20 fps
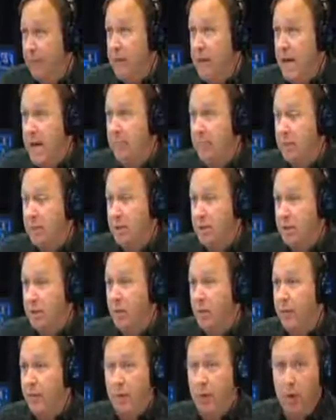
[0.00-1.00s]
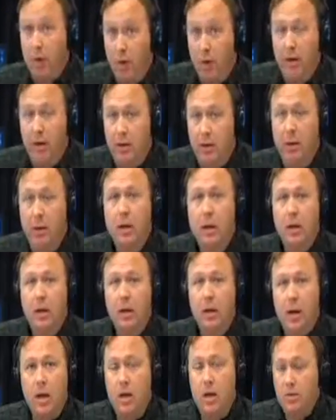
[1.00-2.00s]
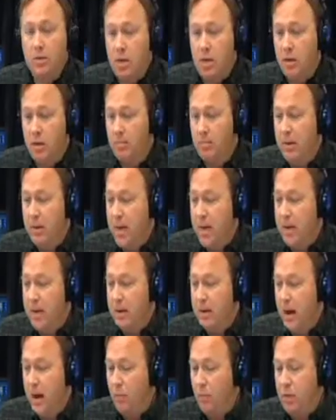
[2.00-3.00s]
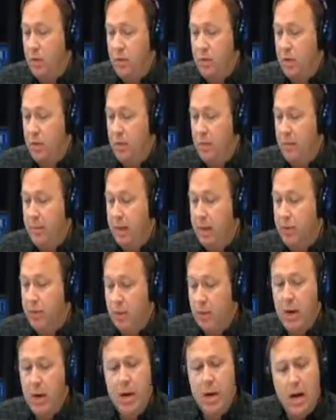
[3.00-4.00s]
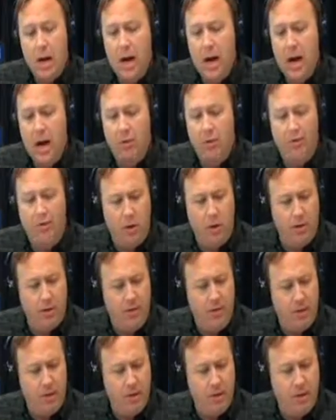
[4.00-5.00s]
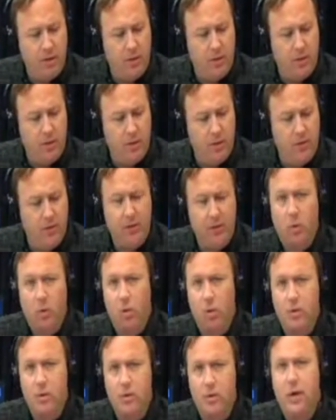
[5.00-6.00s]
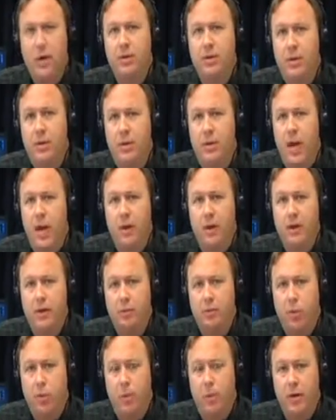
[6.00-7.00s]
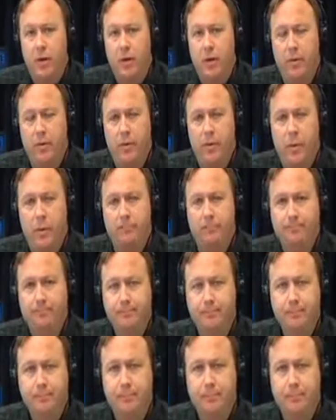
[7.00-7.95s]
stuff that's happening so that the good can continue to be gotten out, and we just commend you. How do folks visit the two different organizations, and how do they support what you're doing, sir?